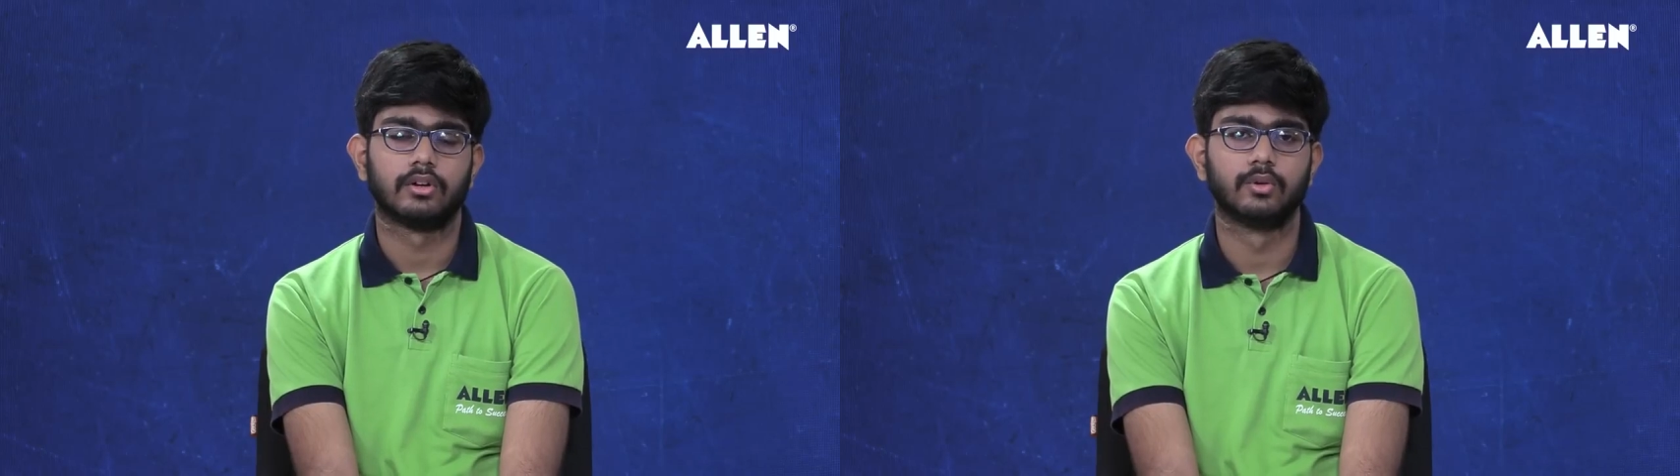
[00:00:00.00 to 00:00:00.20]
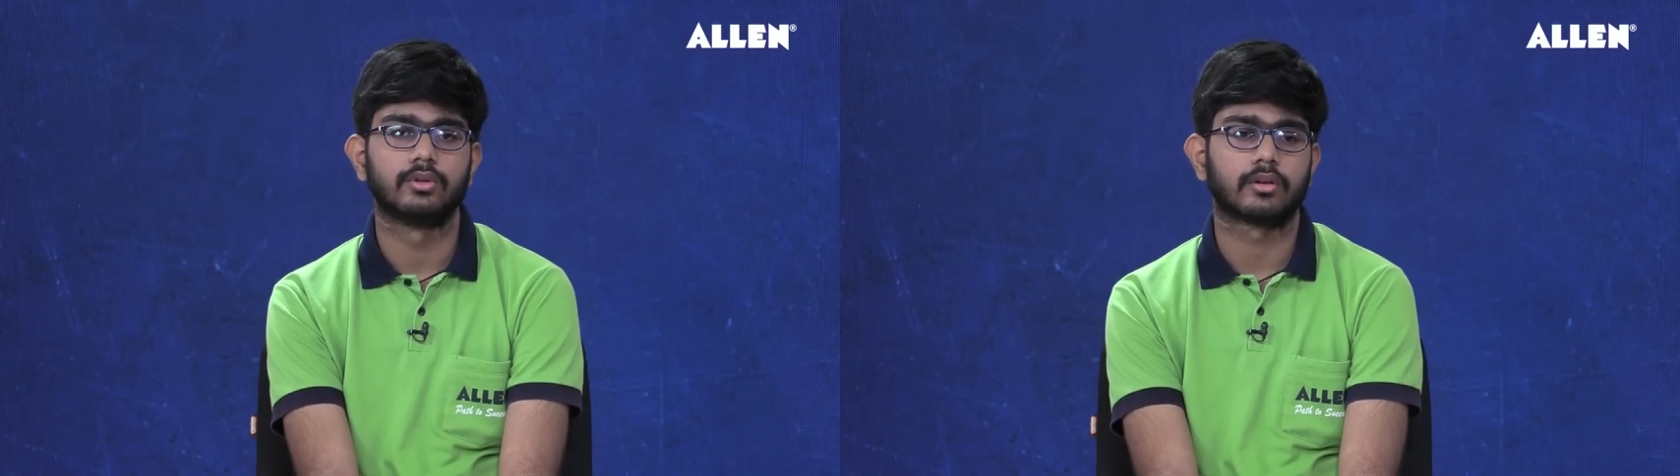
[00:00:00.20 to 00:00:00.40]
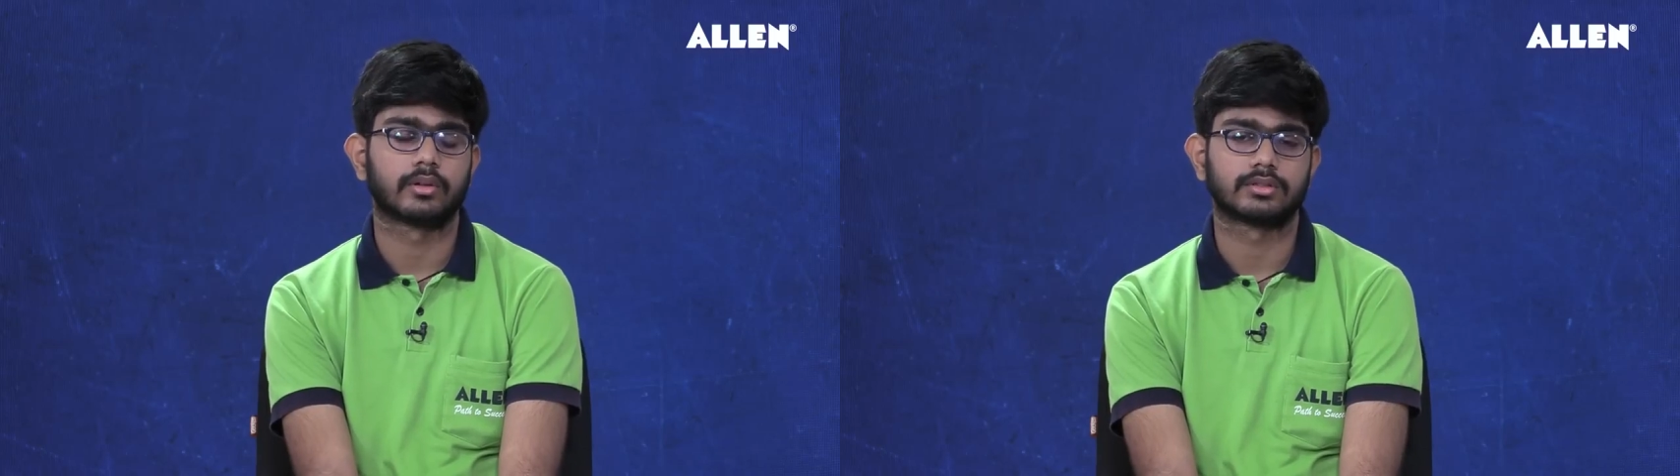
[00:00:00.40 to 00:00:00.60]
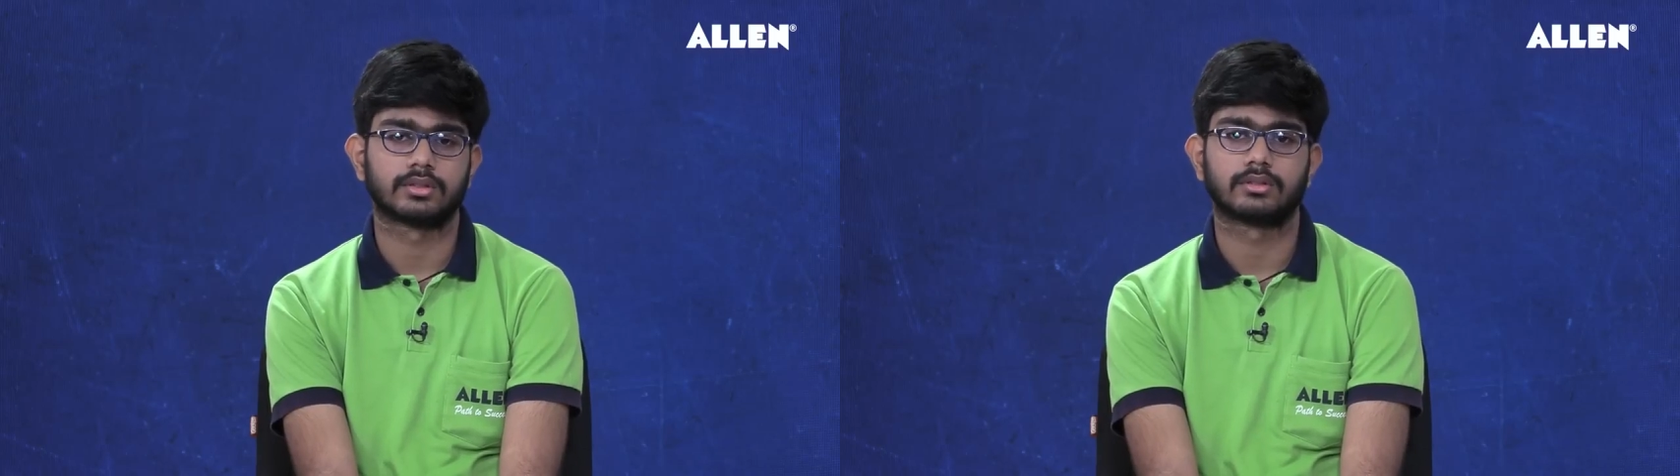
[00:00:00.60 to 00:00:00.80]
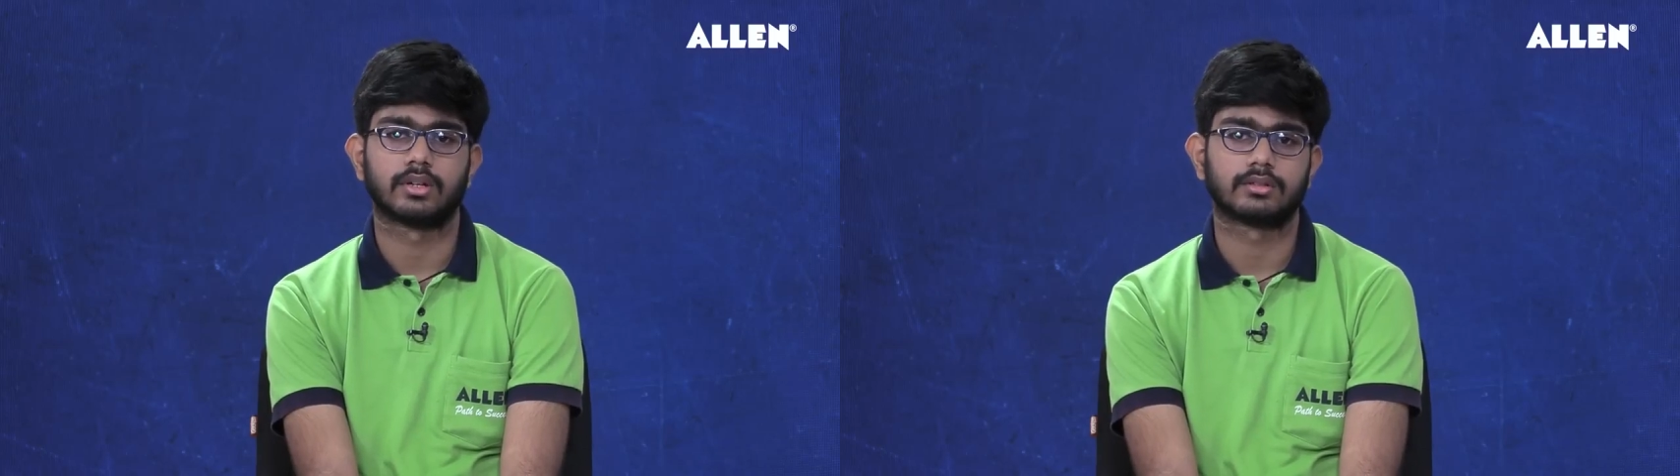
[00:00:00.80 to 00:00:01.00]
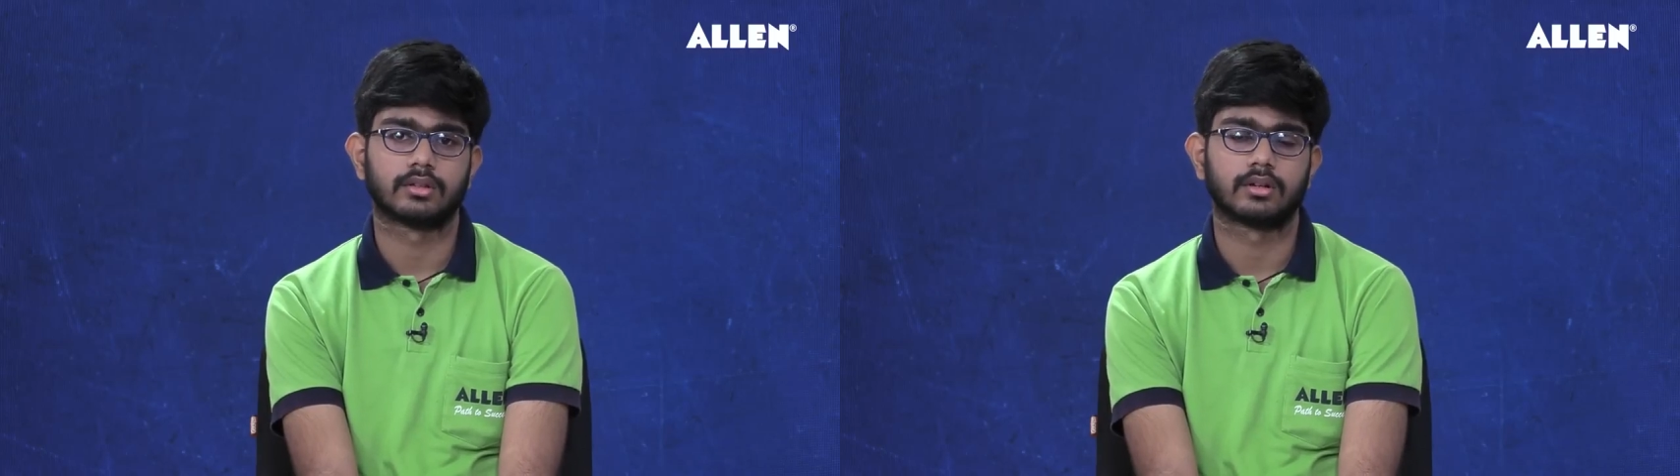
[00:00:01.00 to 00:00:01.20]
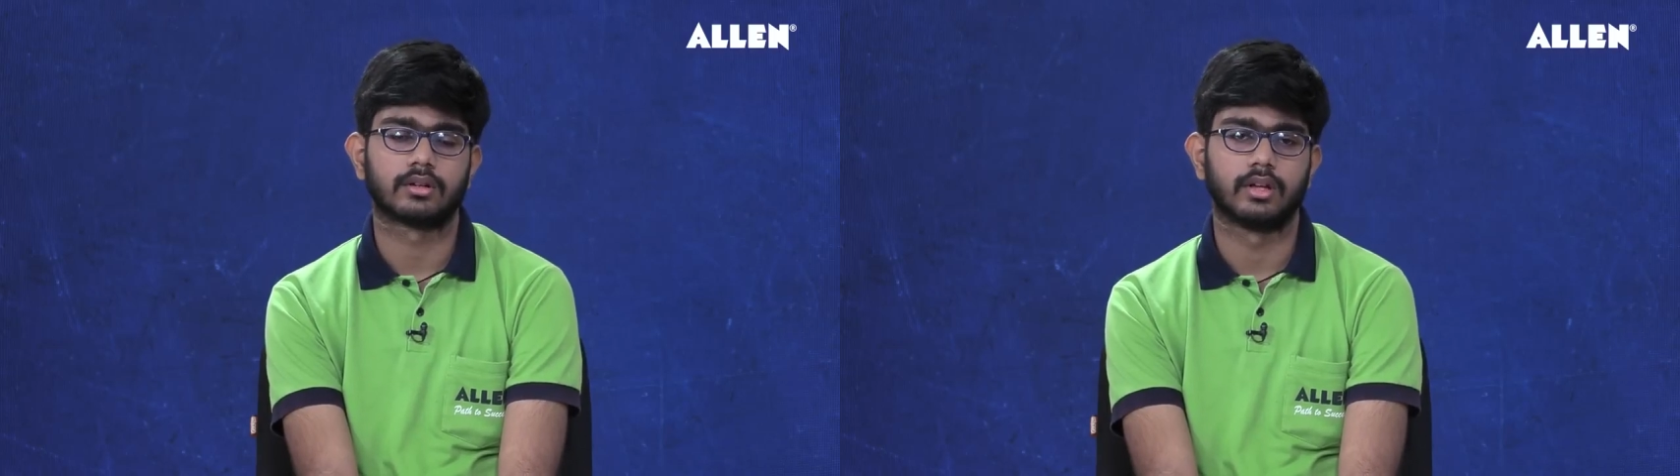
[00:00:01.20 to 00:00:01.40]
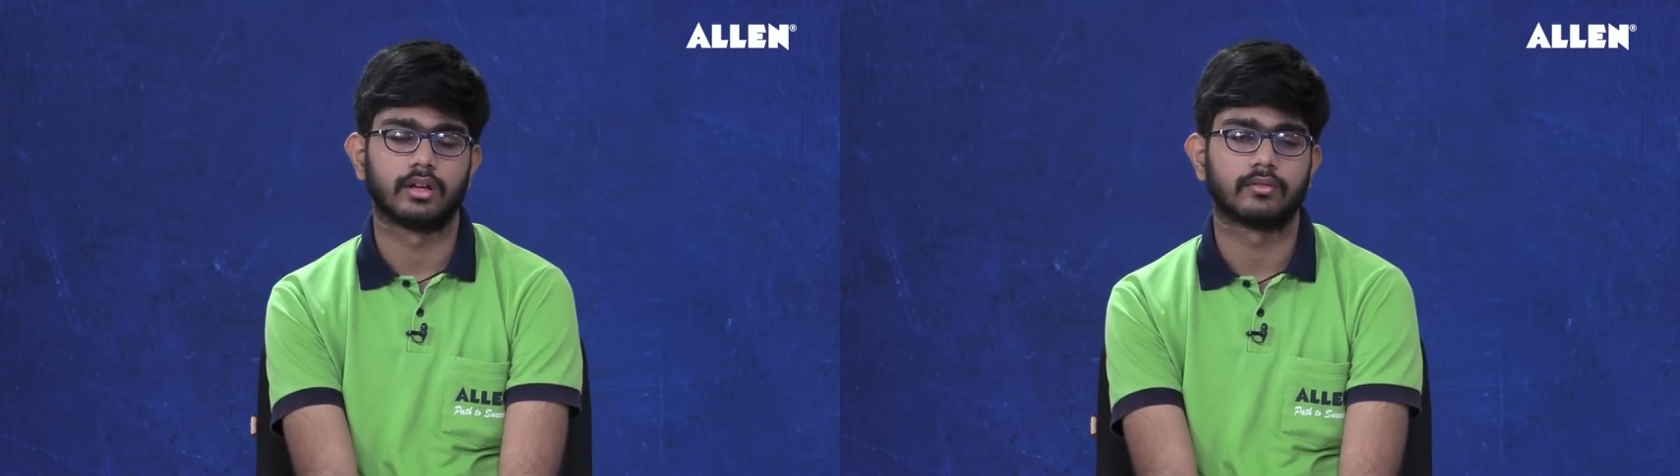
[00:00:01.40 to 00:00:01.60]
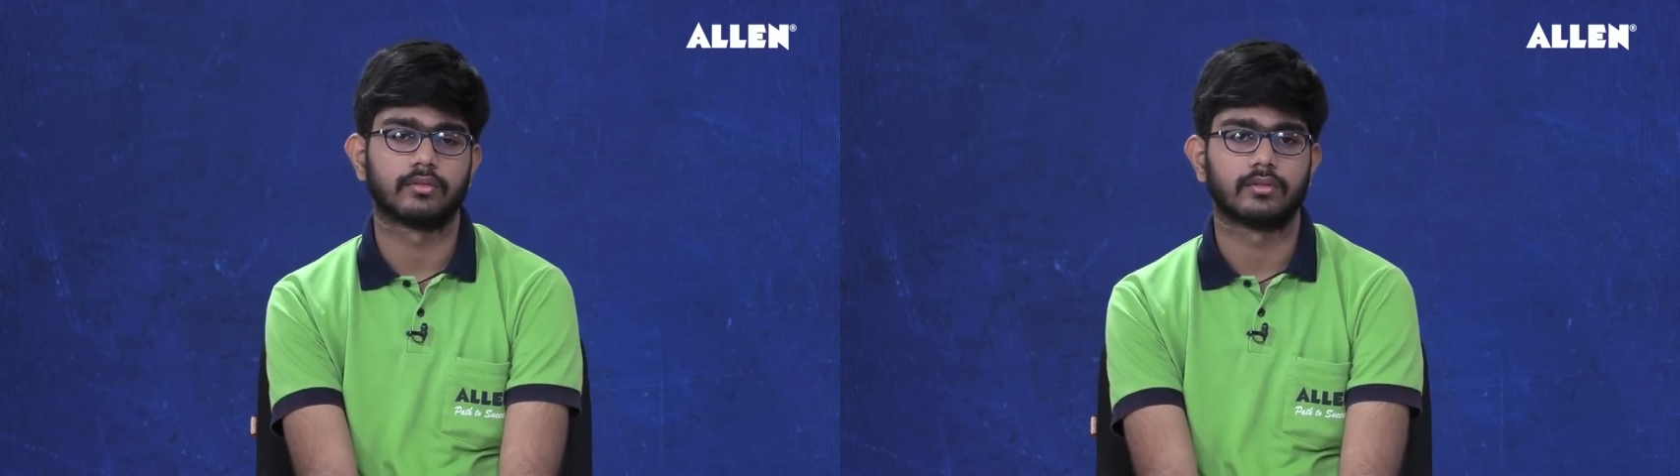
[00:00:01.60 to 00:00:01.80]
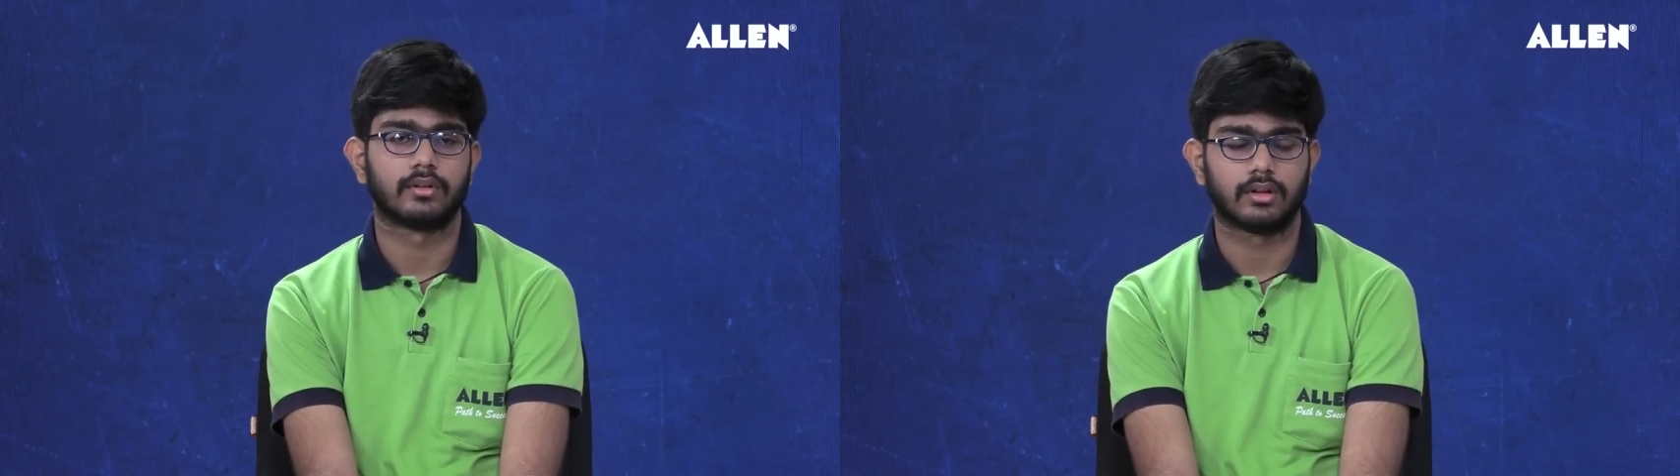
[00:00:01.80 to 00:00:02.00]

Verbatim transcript: do the questions that sir gave